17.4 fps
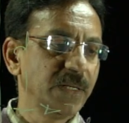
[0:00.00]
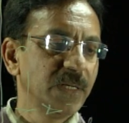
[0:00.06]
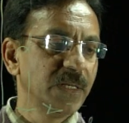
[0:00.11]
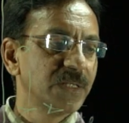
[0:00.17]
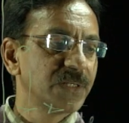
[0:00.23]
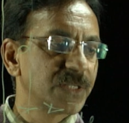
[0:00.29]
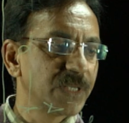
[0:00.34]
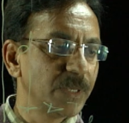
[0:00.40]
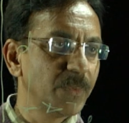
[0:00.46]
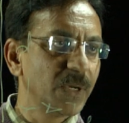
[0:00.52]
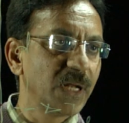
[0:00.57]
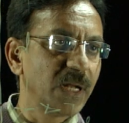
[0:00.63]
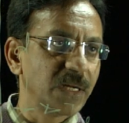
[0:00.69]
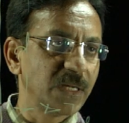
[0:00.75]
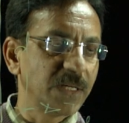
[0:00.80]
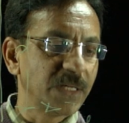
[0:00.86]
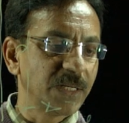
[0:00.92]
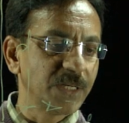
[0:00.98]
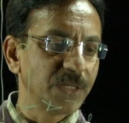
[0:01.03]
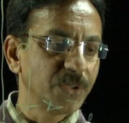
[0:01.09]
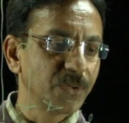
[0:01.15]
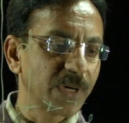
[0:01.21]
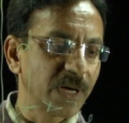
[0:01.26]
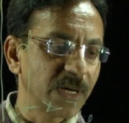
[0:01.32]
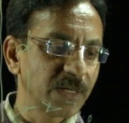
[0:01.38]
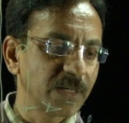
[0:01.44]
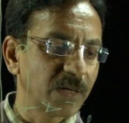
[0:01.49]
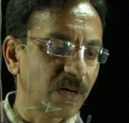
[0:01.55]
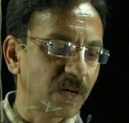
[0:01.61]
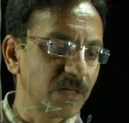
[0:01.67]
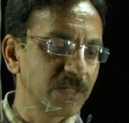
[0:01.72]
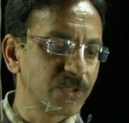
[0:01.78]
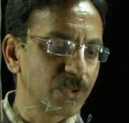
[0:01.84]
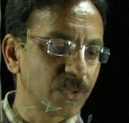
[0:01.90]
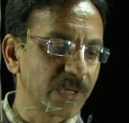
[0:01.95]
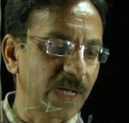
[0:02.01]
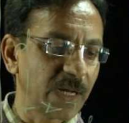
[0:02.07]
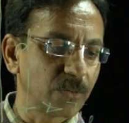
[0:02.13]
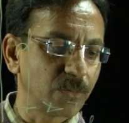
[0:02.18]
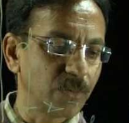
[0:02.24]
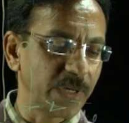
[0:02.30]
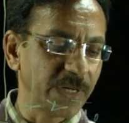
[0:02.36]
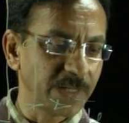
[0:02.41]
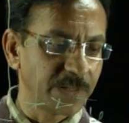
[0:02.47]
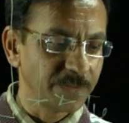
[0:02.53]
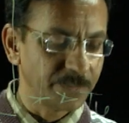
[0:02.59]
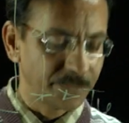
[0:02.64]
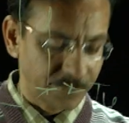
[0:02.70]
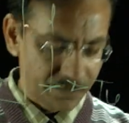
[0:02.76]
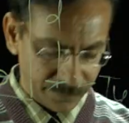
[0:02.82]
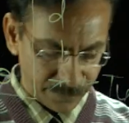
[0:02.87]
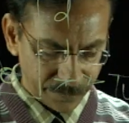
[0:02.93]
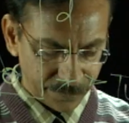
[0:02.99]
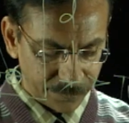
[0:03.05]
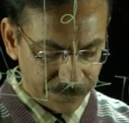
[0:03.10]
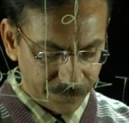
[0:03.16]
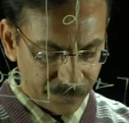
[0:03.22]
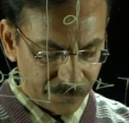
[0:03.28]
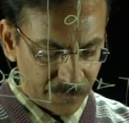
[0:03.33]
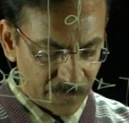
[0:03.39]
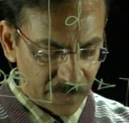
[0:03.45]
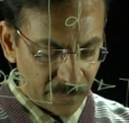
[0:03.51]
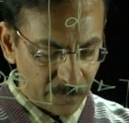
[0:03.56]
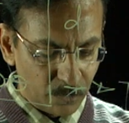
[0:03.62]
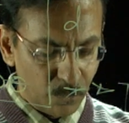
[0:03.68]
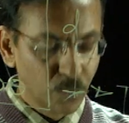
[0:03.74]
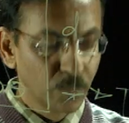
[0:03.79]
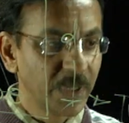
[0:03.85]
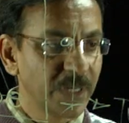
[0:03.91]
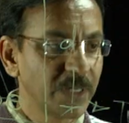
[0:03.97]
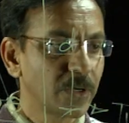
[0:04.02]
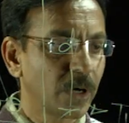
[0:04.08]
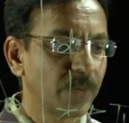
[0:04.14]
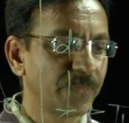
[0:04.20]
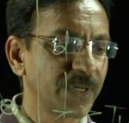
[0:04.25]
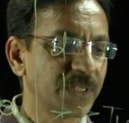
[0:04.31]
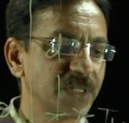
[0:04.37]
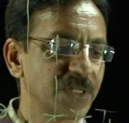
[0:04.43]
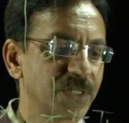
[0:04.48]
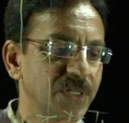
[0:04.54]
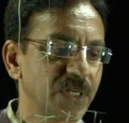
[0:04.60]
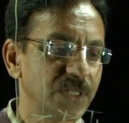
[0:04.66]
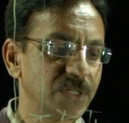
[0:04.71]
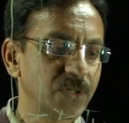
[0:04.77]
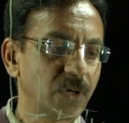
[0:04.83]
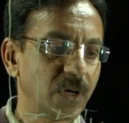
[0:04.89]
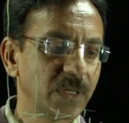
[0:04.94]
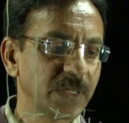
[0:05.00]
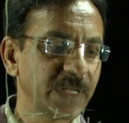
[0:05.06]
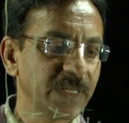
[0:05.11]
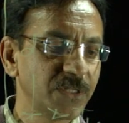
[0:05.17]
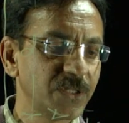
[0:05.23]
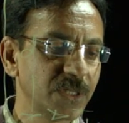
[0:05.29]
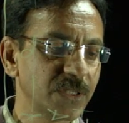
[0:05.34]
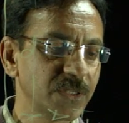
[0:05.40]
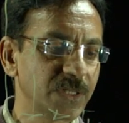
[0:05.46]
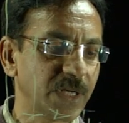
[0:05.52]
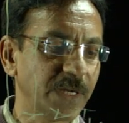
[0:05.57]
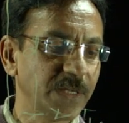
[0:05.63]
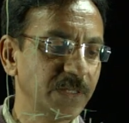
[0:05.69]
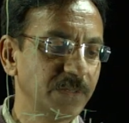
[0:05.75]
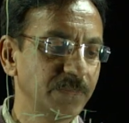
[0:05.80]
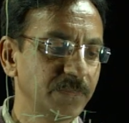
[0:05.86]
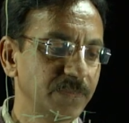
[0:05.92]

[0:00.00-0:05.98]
Similarly, you can also calculate moment of resistance on tension side,